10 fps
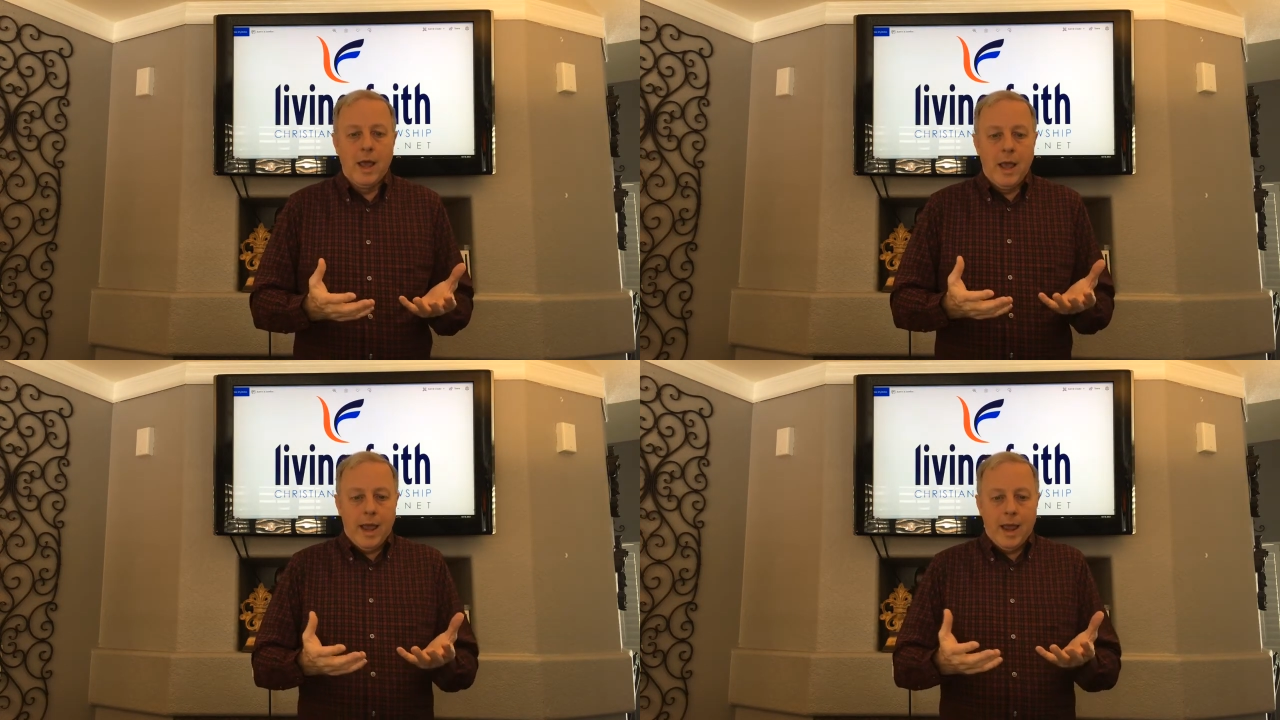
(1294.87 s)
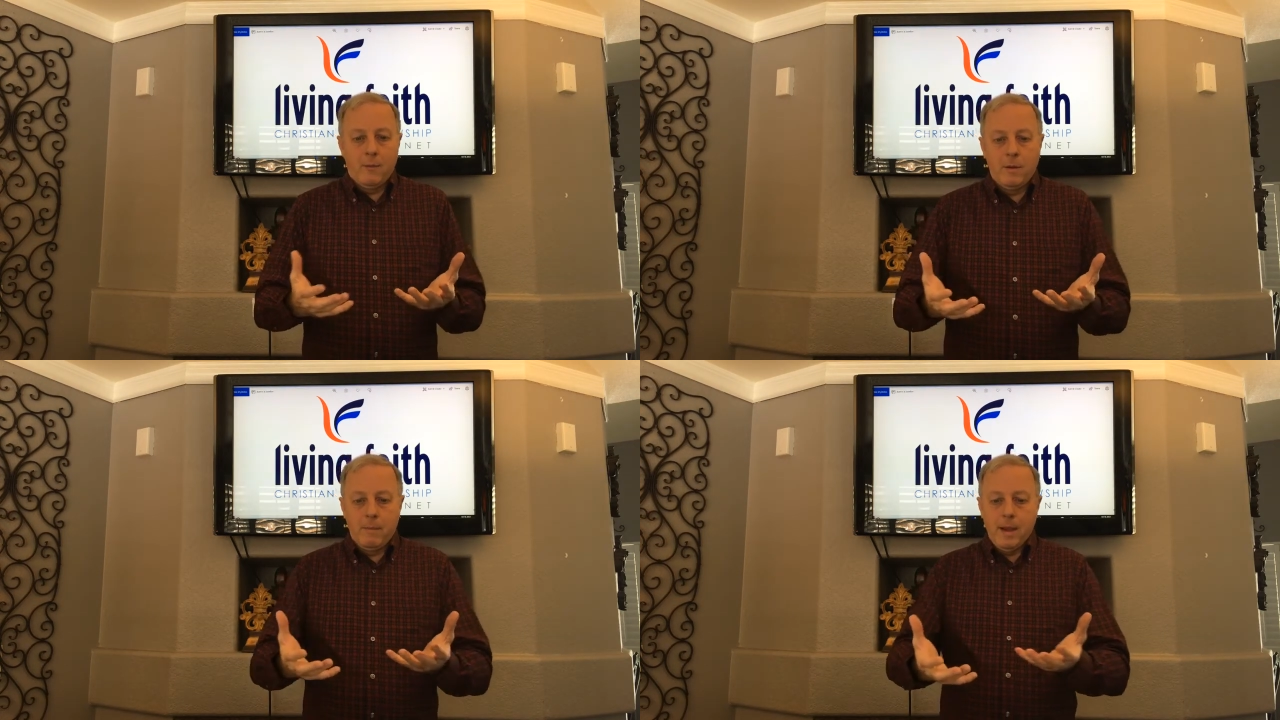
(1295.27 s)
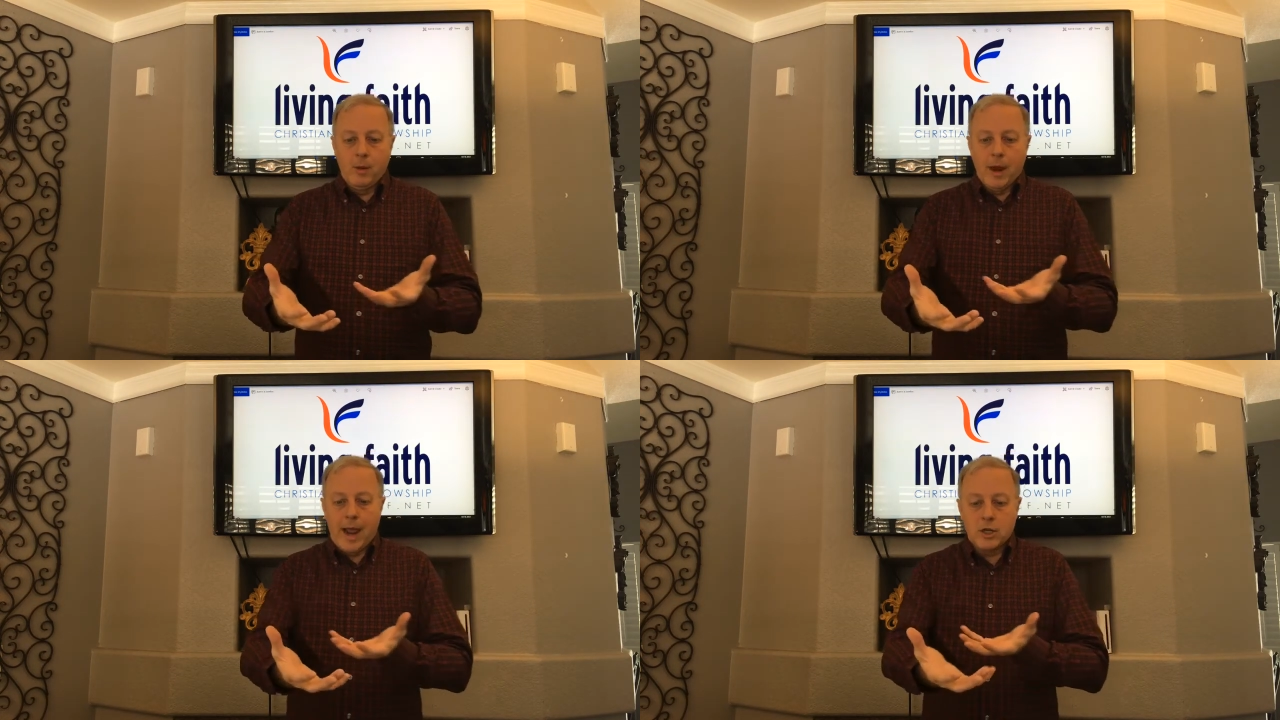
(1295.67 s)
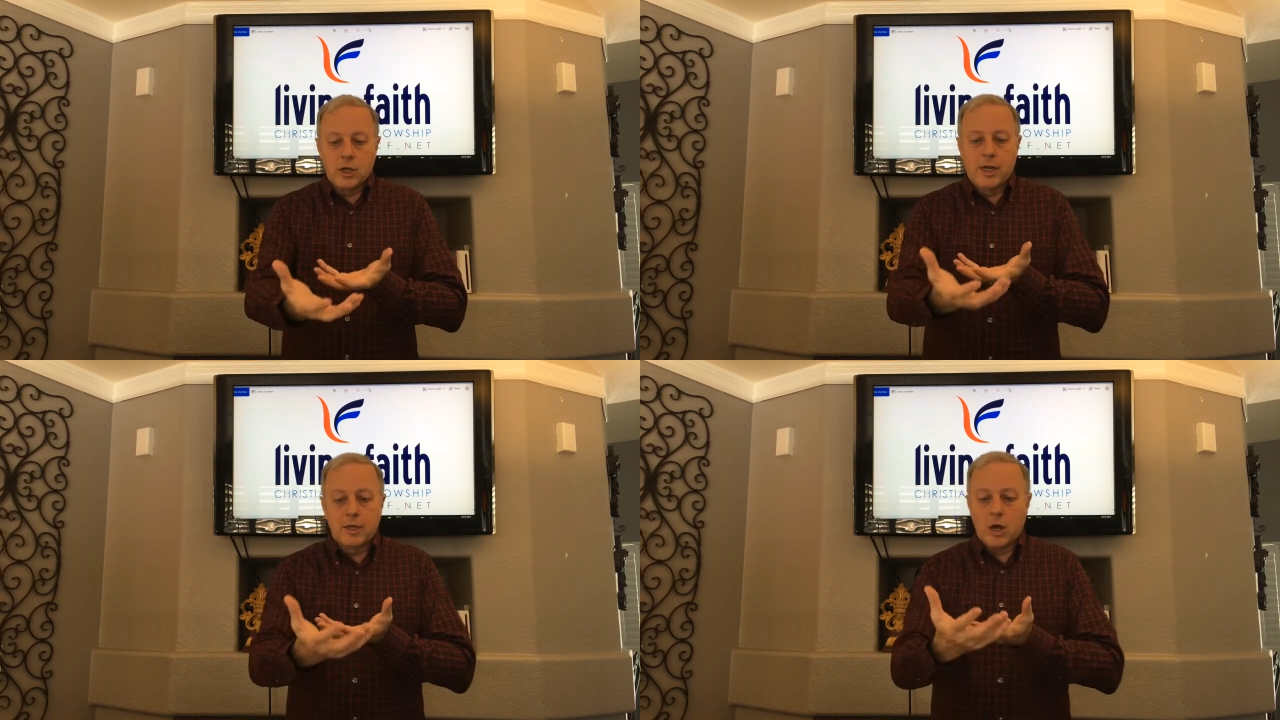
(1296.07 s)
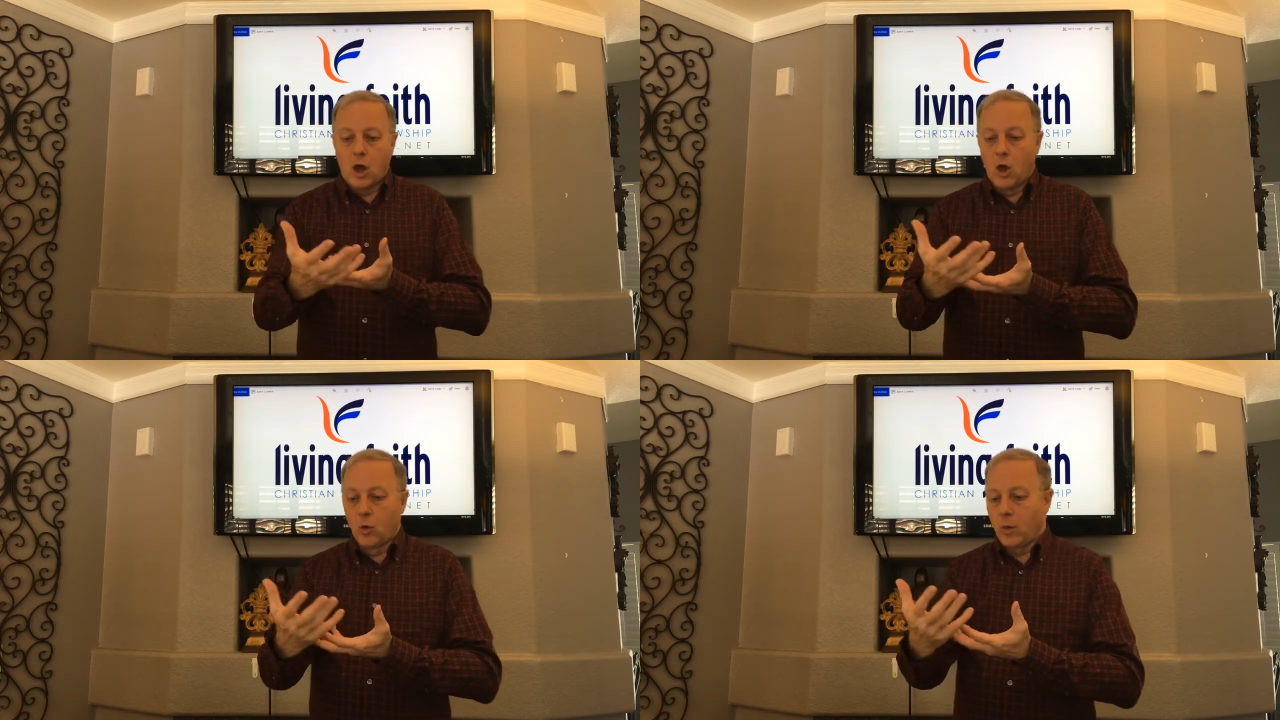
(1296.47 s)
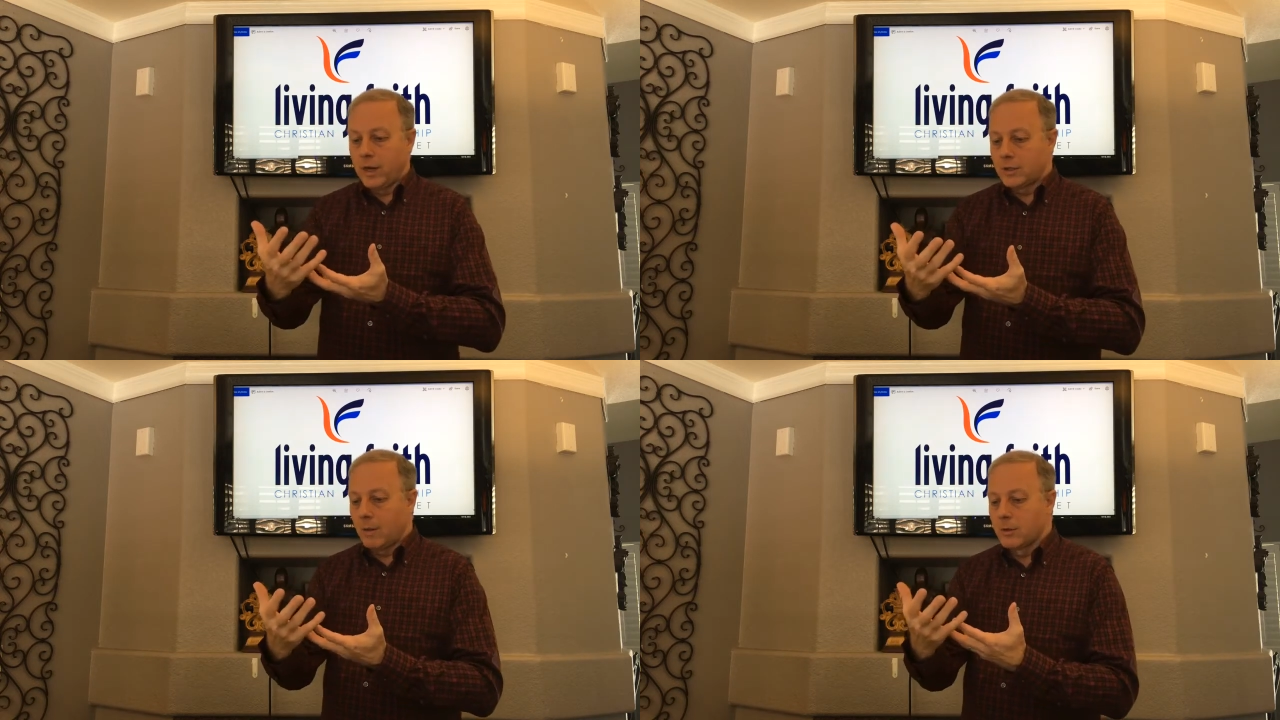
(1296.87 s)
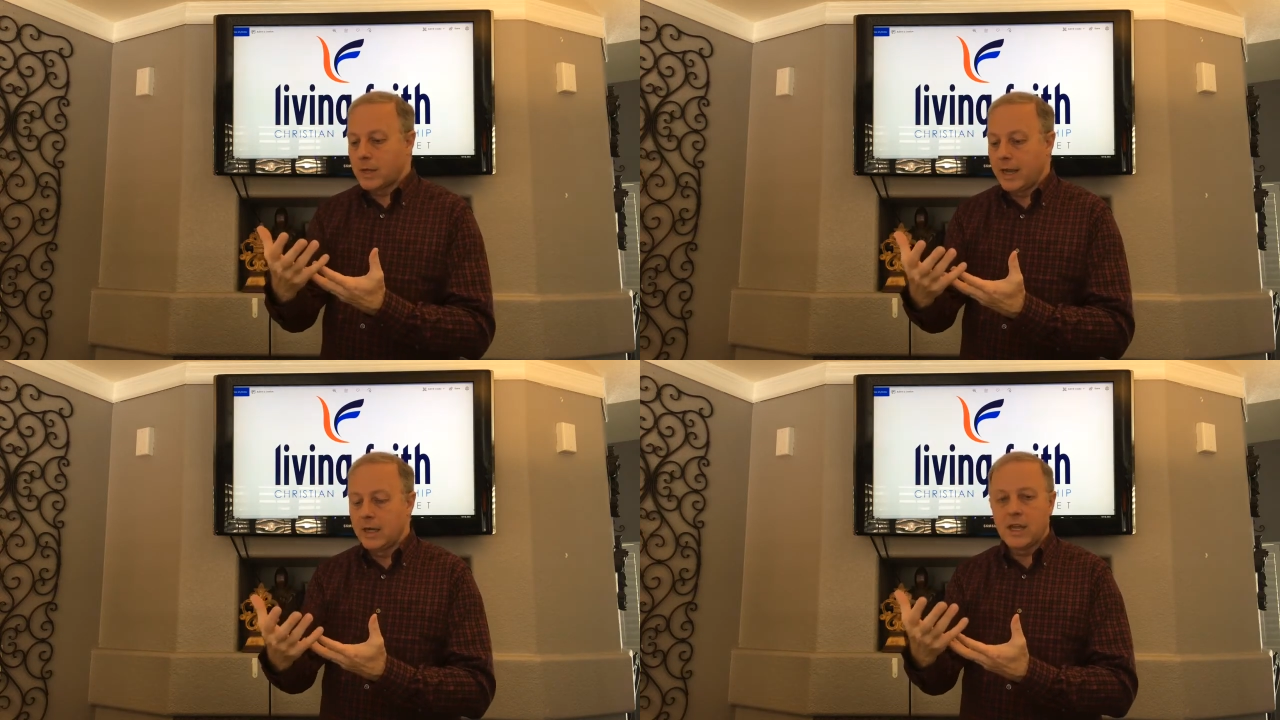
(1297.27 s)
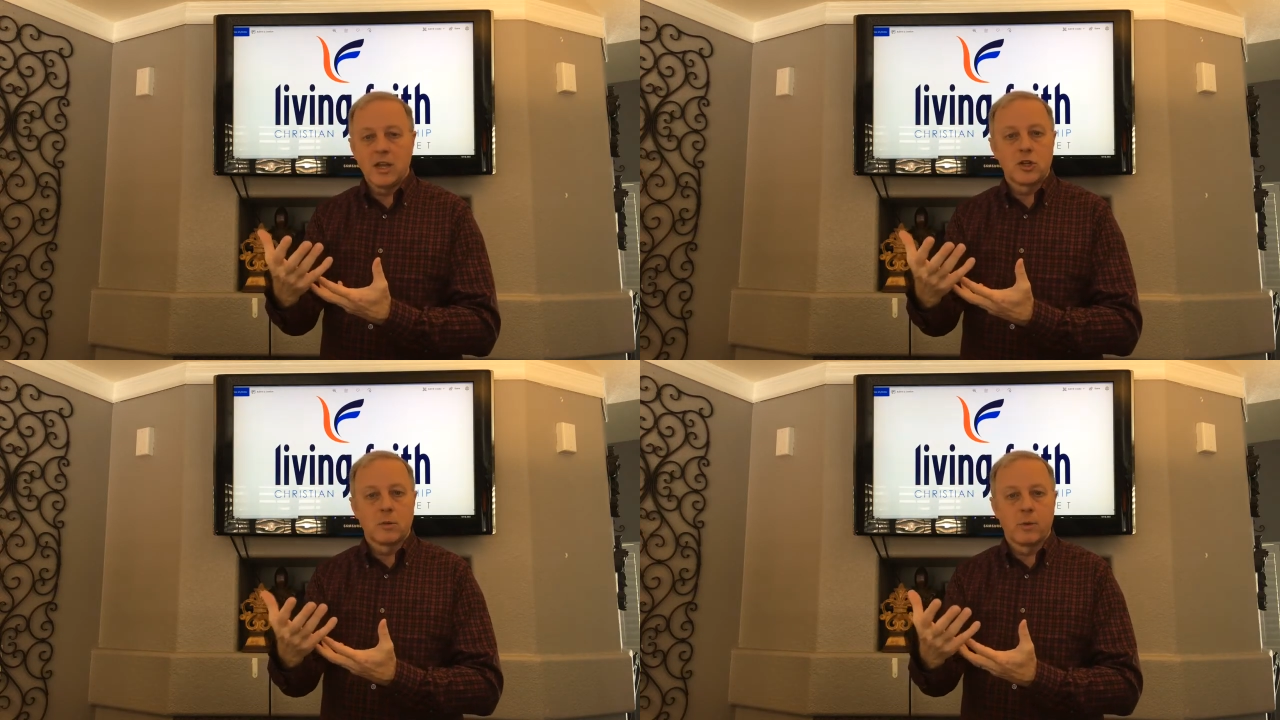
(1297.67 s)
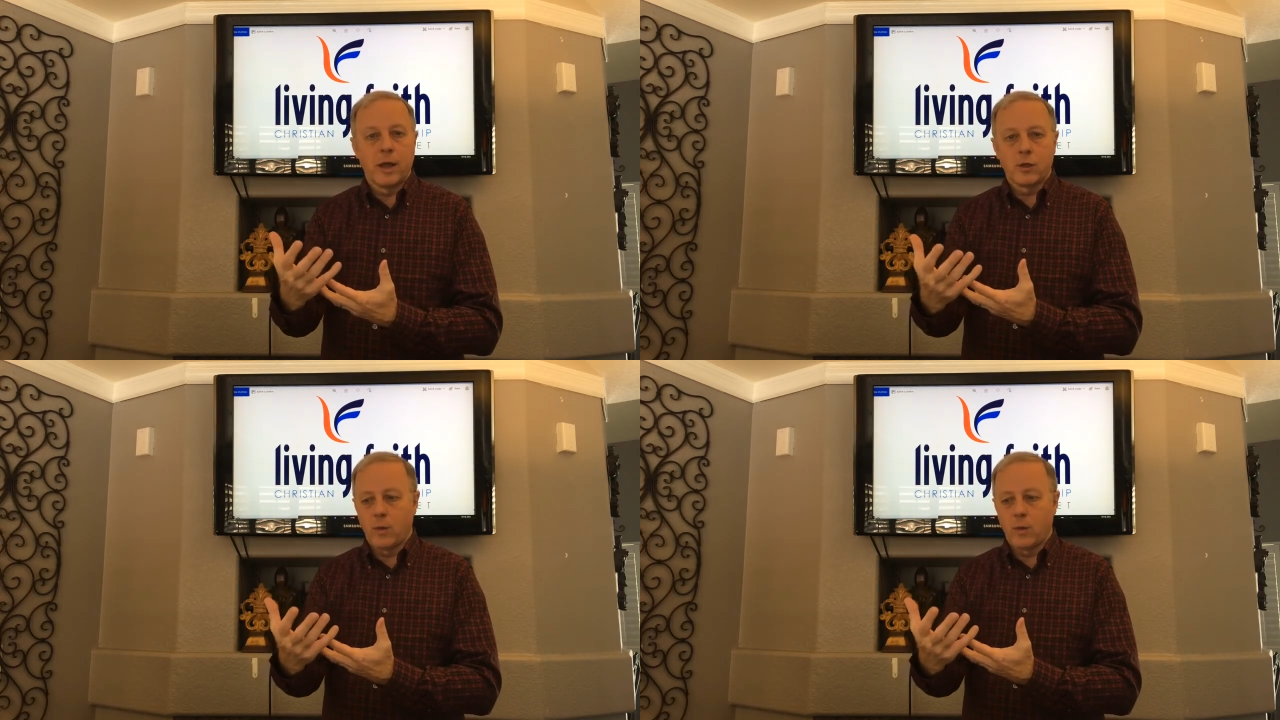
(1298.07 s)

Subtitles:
and when people actually get to hold one, it's almost like it takes your breath away.